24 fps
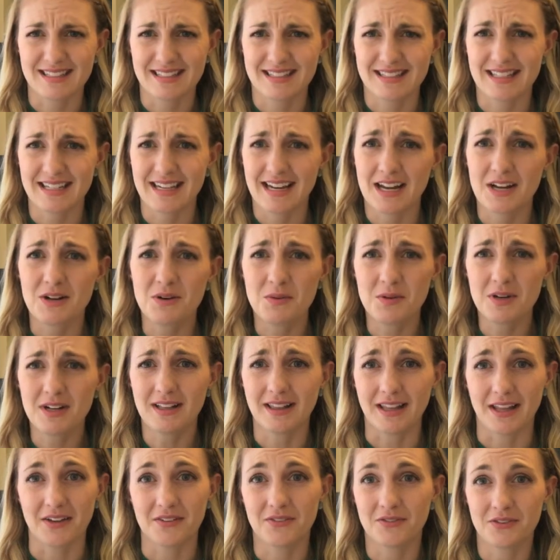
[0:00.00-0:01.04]
Because like I don't want
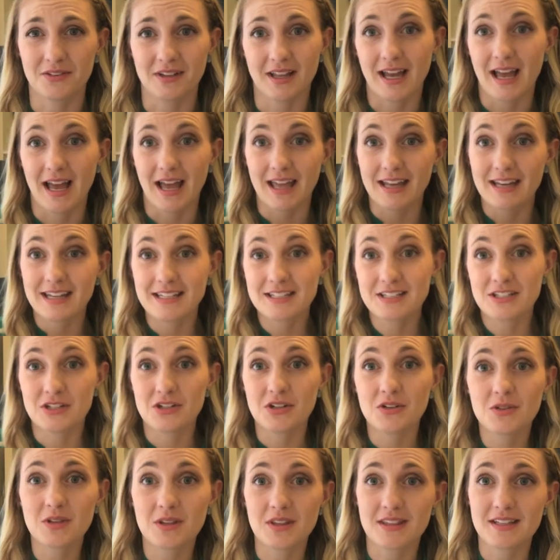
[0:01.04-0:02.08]
to live, I need to
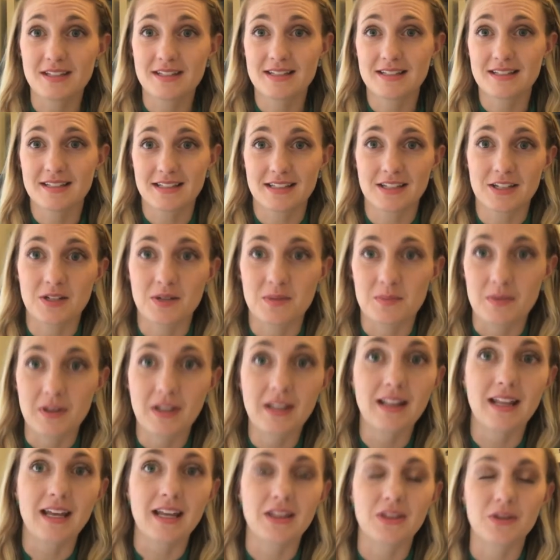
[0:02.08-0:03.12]
know that this isn't going to
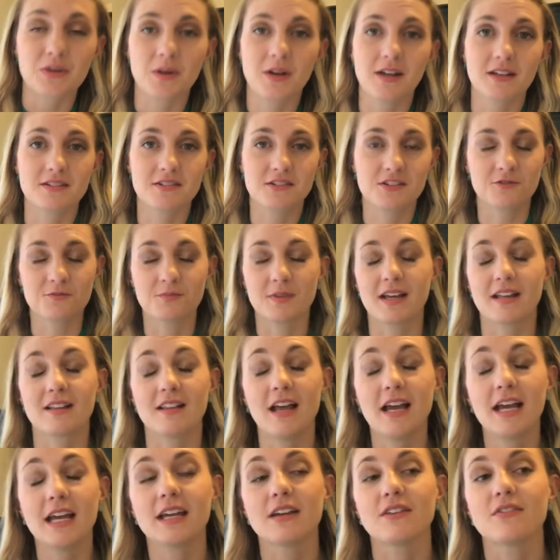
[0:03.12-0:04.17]
be like the rest of my
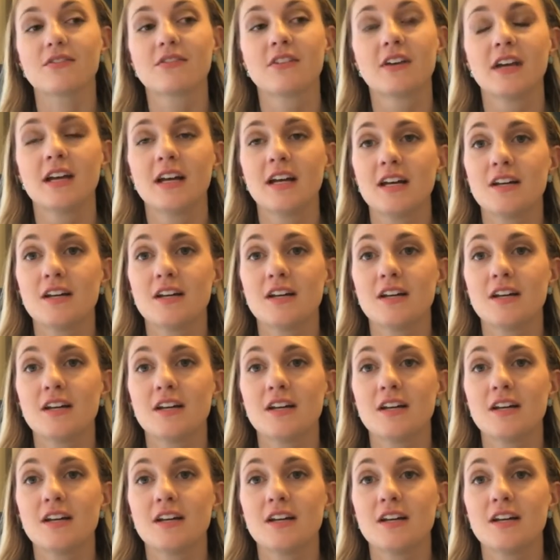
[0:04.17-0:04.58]
life,